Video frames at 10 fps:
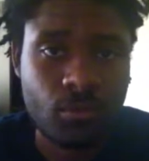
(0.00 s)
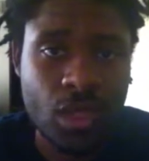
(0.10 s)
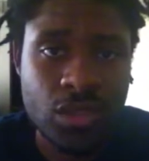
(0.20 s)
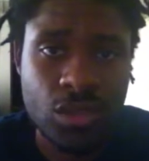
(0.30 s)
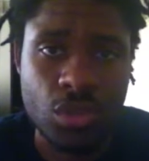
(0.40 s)

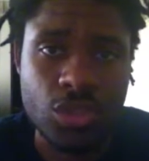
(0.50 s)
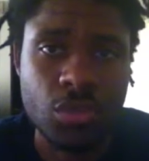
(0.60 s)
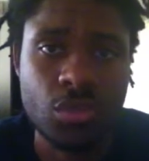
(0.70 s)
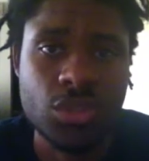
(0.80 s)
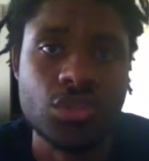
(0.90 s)
So which
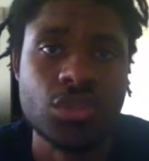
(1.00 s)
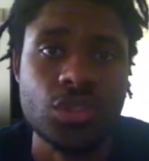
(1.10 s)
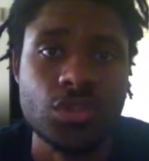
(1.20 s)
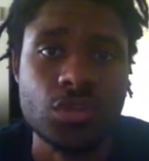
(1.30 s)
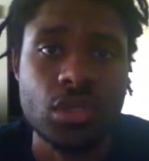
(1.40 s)
one would you
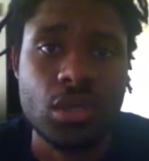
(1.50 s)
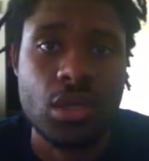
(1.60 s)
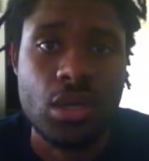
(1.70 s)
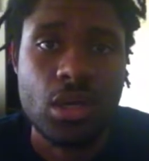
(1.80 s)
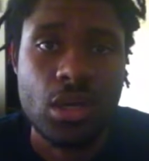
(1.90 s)
choose?
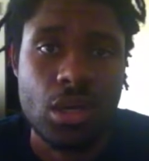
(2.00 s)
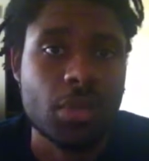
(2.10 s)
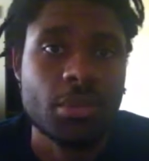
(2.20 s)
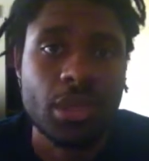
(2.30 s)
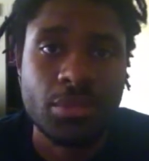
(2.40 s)

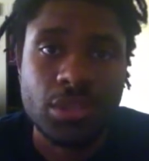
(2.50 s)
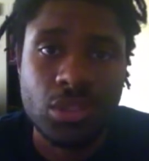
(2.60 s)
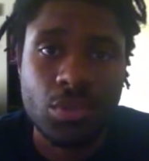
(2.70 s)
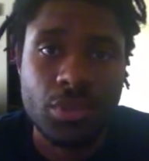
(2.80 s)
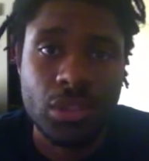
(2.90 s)
Uh, my name is
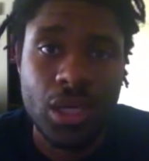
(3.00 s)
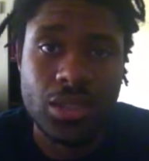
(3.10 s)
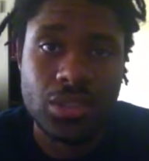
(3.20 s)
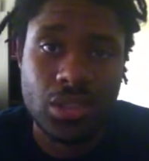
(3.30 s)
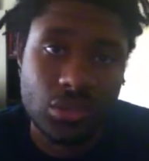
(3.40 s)
Open
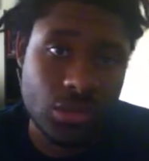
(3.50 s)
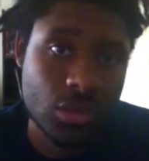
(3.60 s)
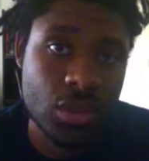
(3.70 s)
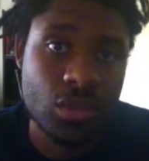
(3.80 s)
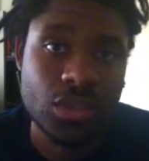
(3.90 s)
Thoughts, also
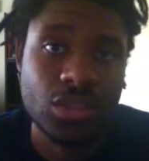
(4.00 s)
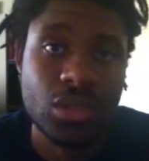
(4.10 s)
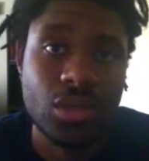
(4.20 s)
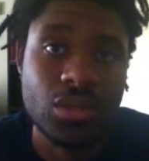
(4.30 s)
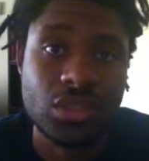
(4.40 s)
known as
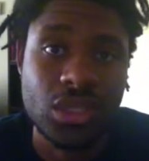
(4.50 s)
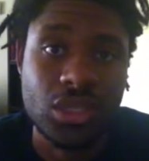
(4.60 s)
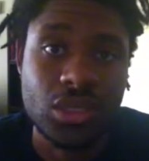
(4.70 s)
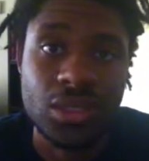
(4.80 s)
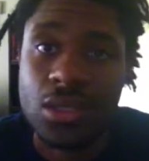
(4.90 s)
Charles
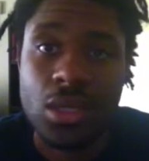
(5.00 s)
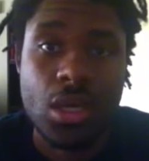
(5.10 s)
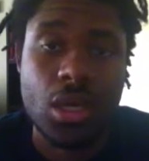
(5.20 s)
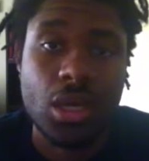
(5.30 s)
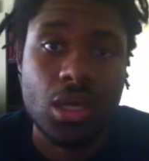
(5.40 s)
Young.
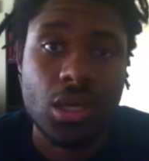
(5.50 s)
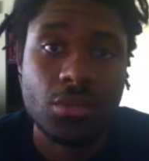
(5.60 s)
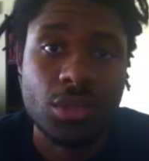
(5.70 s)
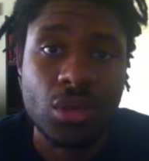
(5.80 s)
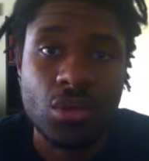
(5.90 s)

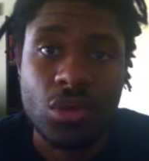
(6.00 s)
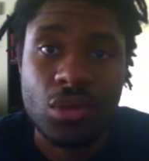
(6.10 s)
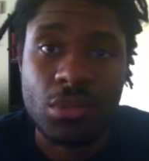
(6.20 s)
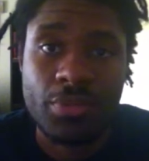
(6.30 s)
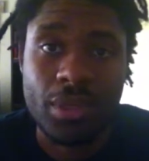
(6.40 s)
Um, you know, go
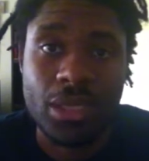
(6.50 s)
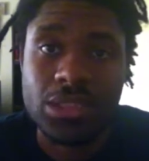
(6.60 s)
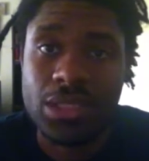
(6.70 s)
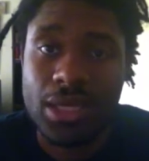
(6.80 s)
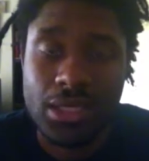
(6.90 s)
to my
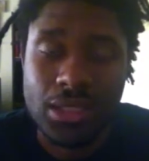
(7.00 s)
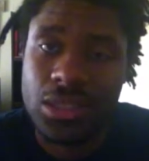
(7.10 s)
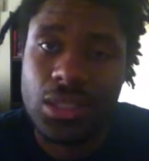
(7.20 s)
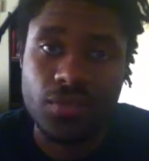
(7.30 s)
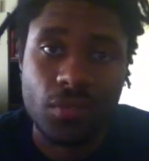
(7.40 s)
page, like it.
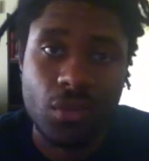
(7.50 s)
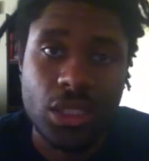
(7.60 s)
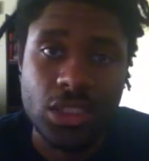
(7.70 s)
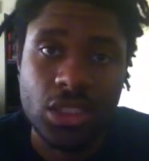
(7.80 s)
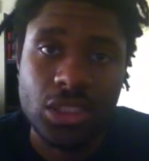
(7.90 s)
Thanks for
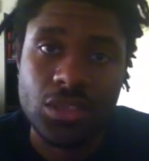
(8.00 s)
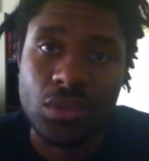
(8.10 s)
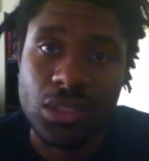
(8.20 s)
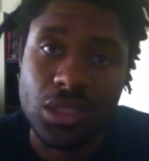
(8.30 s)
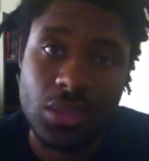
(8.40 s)
watching. I just
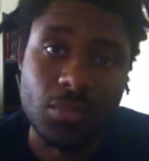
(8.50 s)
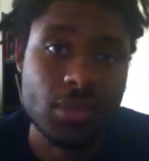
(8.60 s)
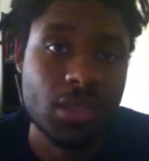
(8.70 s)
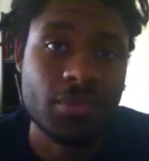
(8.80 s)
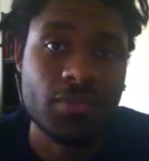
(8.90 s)
want to
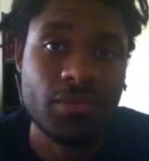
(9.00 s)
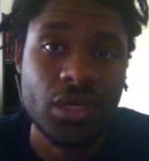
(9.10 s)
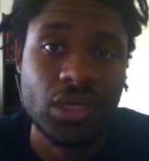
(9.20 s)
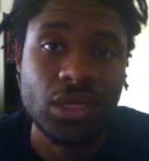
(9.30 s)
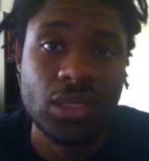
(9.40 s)
keep keep it
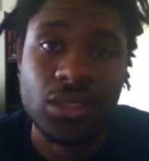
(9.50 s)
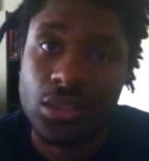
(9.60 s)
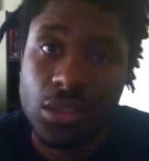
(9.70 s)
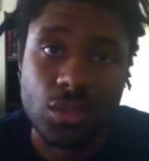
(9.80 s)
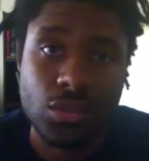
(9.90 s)
funny, and
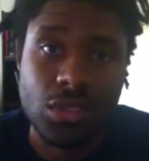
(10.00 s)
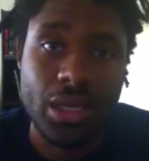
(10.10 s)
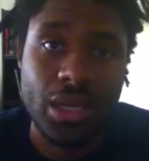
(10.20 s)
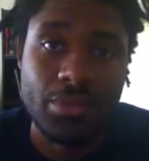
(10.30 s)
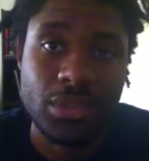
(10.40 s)
you stay
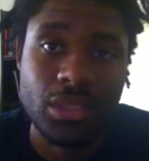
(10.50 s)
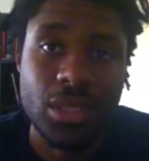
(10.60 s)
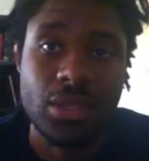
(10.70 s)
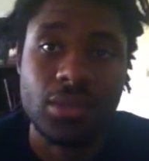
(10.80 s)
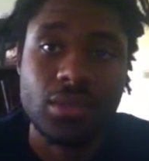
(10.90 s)
happy today.